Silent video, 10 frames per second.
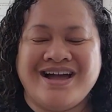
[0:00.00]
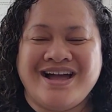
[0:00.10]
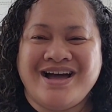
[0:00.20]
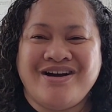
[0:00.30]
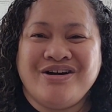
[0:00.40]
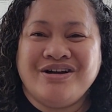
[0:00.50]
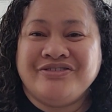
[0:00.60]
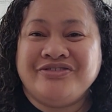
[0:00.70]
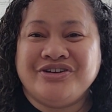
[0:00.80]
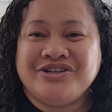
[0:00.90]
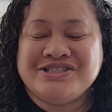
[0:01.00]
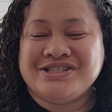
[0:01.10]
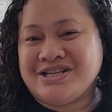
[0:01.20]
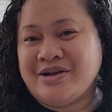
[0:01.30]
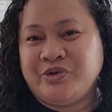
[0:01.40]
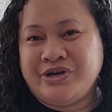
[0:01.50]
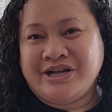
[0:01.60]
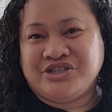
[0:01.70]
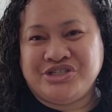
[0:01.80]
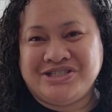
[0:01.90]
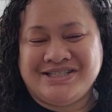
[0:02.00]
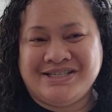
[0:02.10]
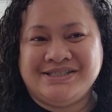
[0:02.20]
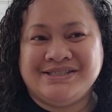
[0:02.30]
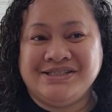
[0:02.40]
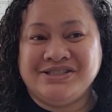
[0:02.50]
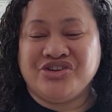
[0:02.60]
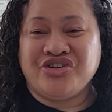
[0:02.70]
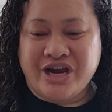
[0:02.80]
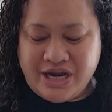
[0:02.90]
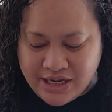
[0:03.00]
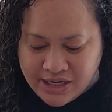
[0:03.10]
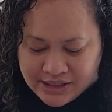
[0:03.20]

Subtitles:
Our first Samoan actress is Cecil Green.